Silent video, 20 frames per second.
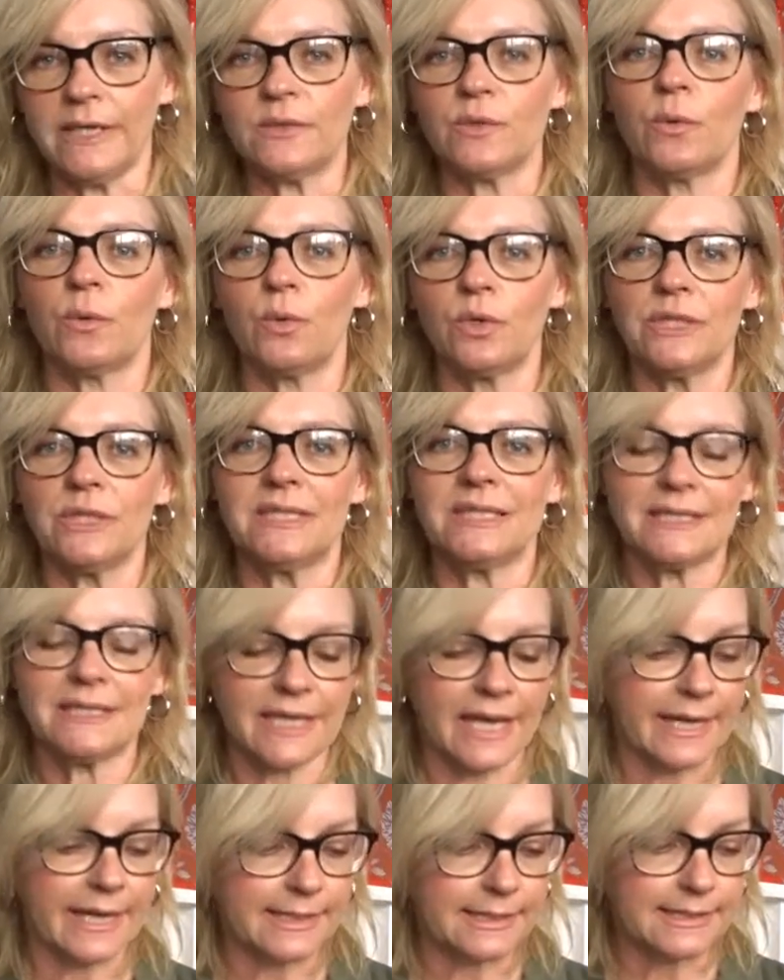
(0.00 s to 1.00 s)
so I wanted to
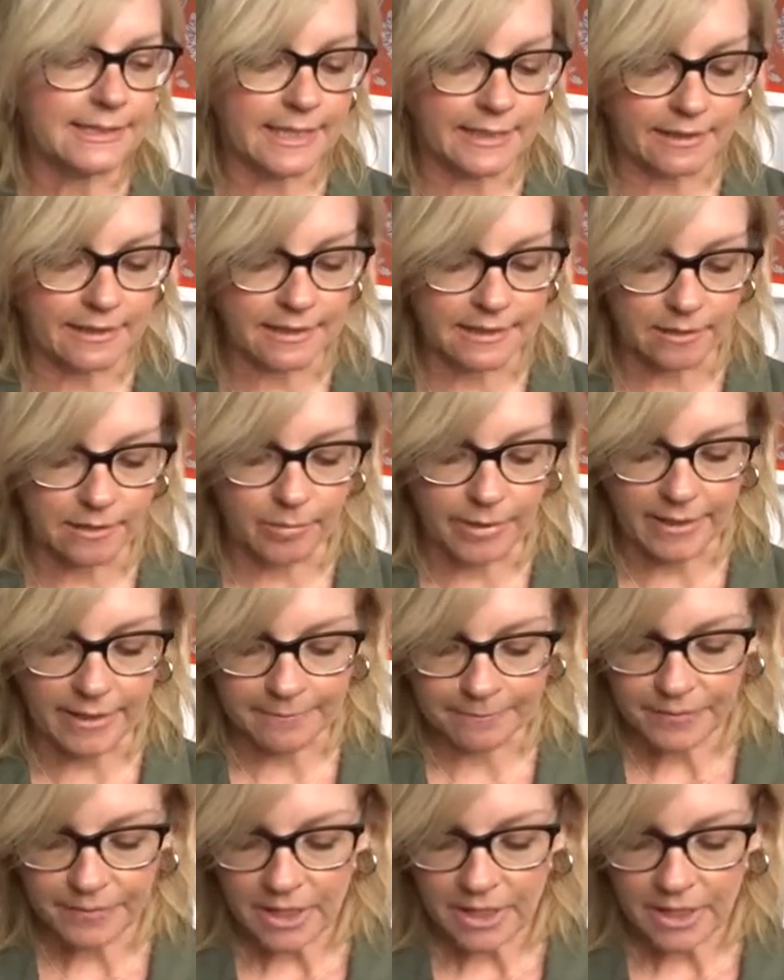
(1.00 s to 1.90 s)
scale it down a little bit.